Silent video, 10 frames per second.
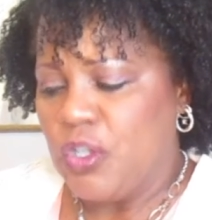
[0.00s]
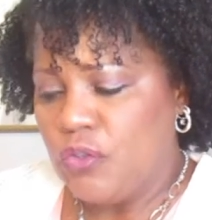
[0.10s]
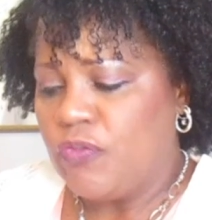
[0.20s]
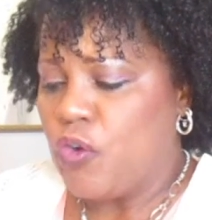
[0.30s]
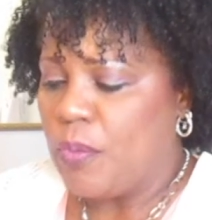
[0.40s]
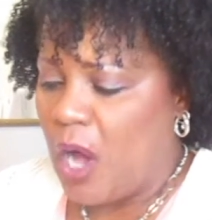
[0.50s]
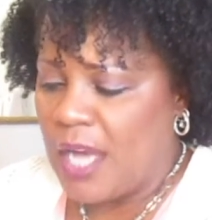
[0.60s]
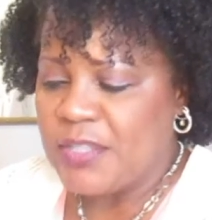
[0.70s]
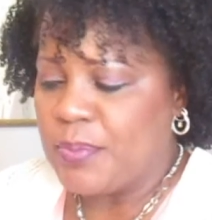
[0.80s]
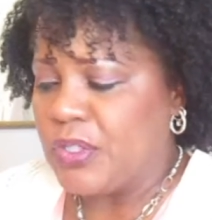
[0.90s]
Uniform
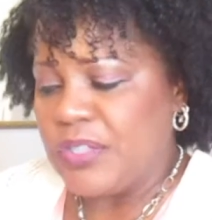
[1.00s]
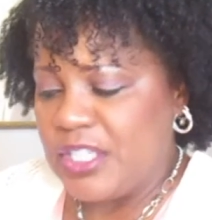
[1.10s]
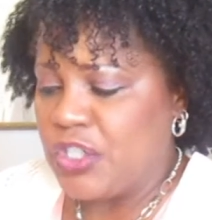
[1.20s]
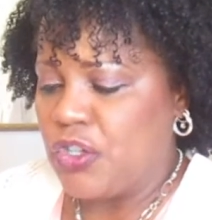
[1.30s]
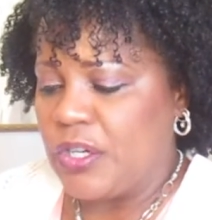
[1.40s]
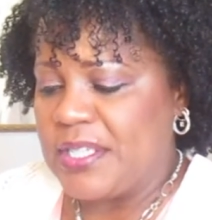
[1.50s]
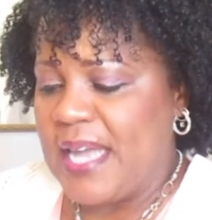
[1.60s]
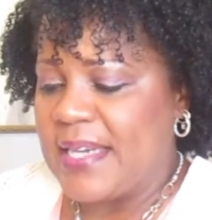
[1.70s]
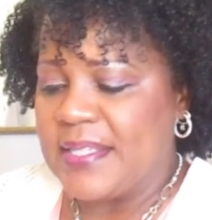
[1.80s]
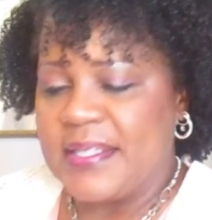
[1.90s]
Hospital Discharge
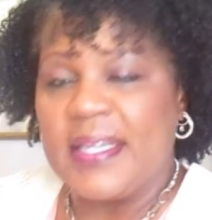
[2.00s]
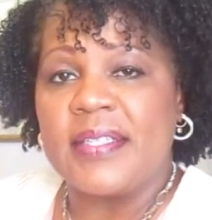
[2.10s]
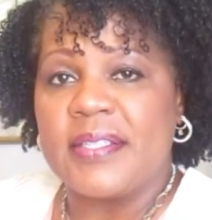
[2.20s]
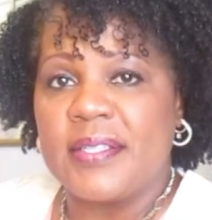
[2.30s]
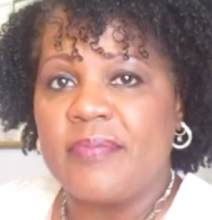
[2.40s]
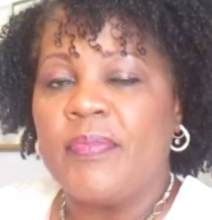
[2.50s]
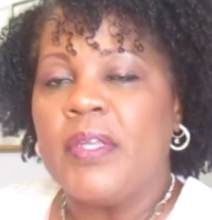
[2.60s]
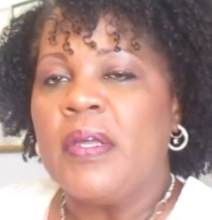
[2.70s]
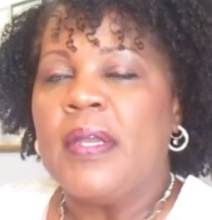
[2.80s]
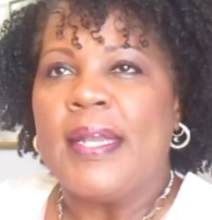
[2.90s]
Data Sets.
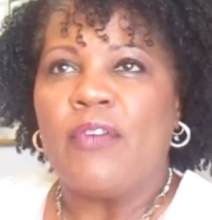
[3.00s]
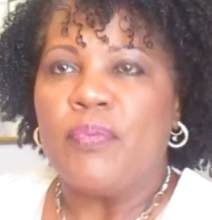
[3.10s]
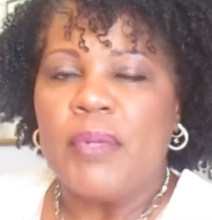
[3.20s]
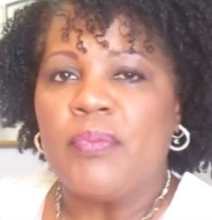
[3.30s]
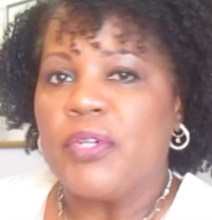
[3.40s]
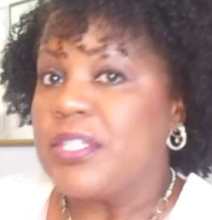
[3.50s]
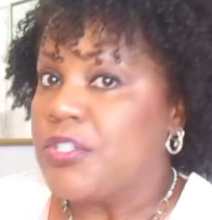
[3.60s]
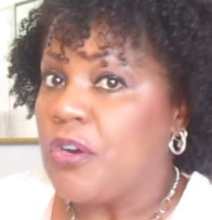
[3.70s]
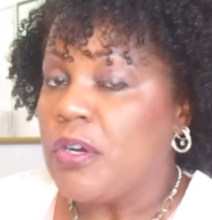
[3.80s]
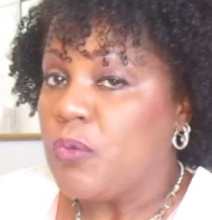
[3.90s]
Now remember, it
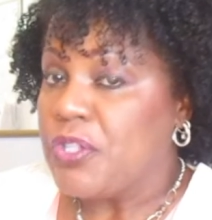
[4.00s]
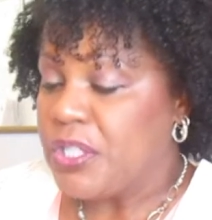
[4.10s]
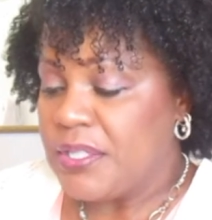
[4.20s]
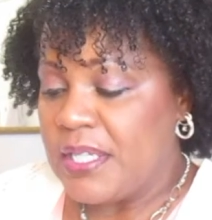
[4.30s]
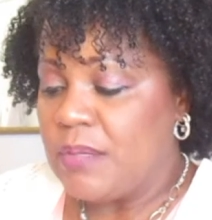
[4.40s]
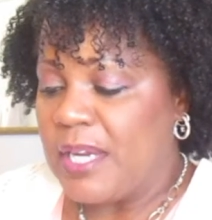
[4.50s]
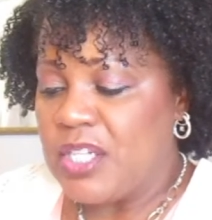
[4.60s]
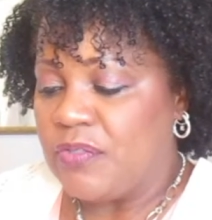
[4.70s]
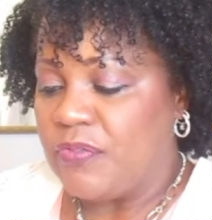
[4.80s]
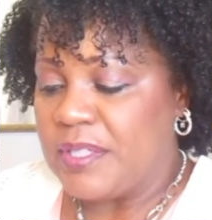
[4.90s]
started with just
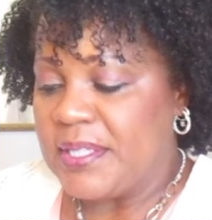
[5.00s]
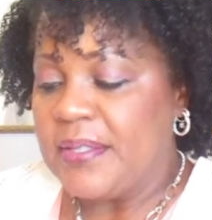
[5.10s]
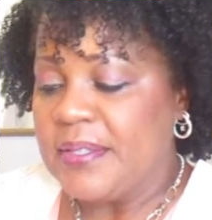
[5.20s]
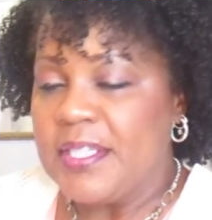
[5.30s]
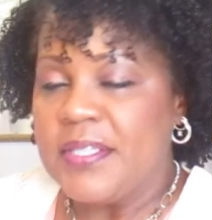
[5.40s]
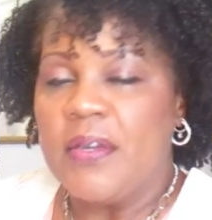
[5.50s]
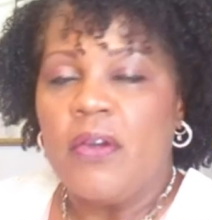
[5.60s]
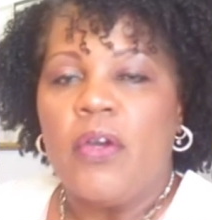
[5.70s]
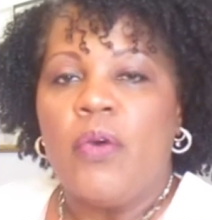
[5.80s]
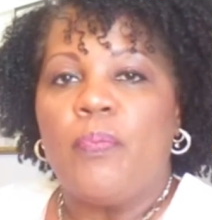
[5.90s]
inpatient facilities,
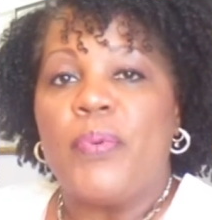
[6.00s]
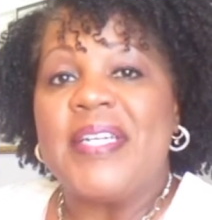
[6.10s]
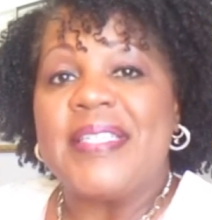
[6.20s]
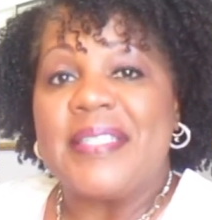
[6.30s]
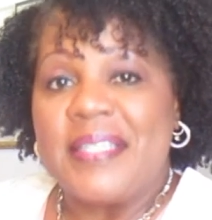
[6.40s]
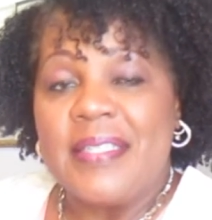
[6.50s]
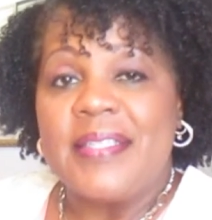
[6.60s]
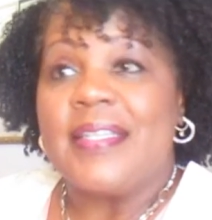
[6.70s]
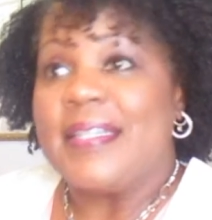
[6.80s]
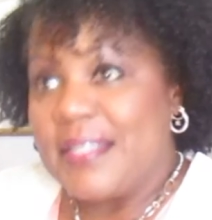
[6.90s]
but since
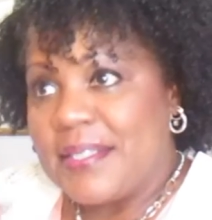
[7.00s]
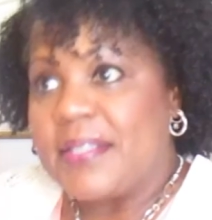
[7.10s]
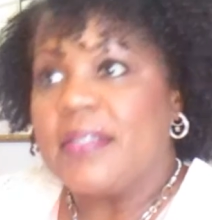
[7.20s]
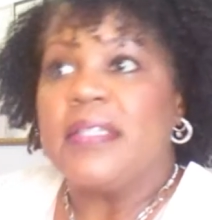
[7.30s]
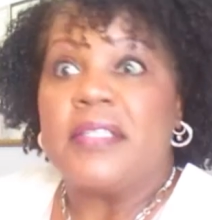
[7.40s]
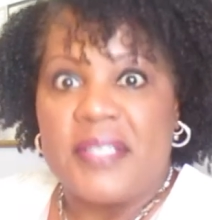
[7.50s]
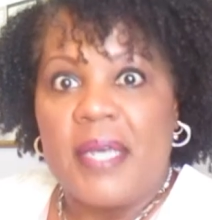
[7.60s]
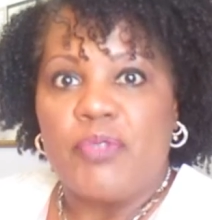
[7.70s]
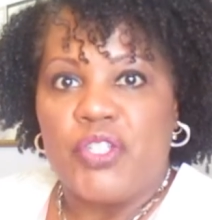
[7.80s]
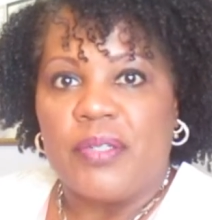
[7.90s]
its
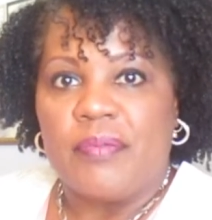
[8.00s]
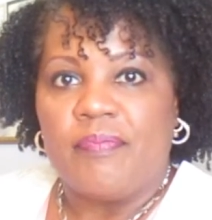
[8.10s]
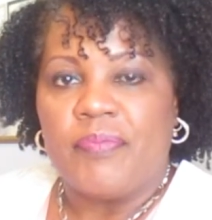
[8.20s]
inception,